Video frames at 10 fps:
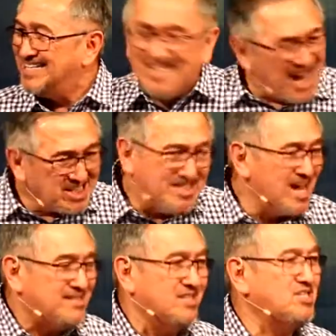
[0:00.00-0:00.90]
that's
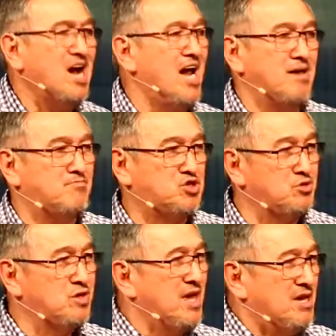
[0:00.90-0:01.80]
not the time
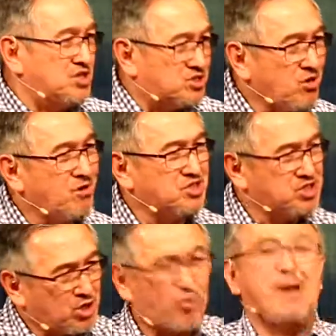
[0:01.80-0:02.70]
to start
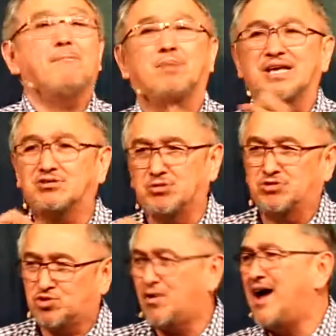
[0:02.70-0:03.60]
scrambling to
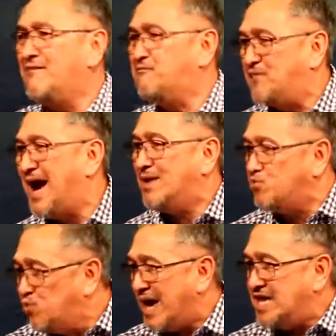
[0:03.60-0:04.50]
try and
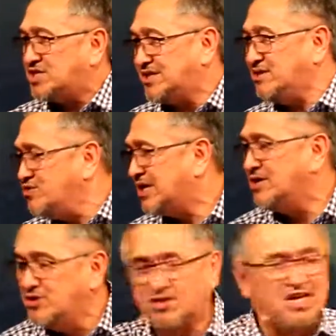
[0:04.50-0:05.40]
find ways that you
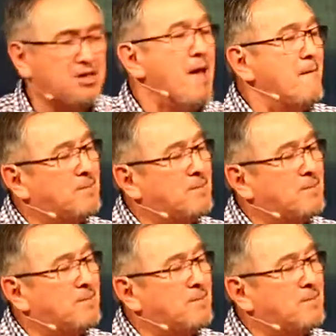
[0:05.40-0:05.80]
can do things,